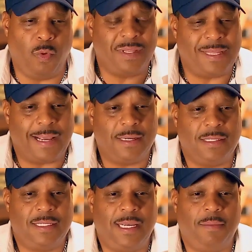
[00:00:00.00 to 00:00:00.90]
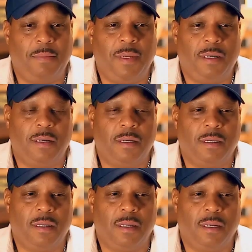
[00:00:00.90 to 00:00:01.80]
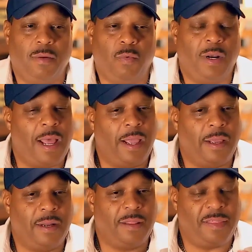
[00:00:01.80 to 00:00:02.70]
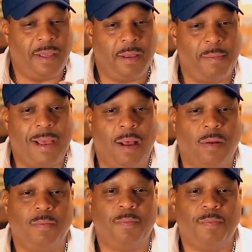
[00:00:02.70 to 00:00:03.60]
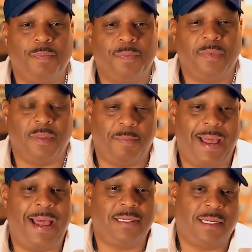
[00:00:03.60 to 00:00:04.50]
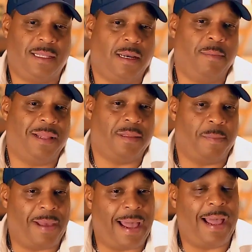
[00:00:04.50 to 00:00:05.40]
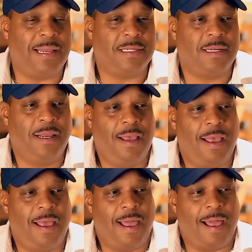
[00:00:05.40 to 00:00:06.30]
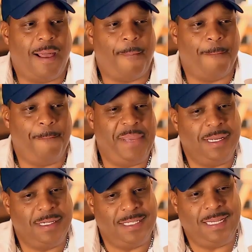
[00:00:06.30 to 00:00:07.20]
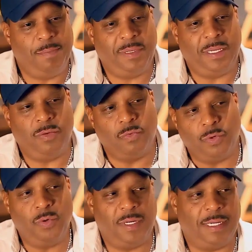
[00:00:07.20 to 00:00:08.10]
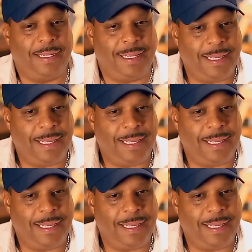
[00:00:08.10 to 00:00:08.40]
with that contentment, when I think about the past, I think about the past being deeply rooted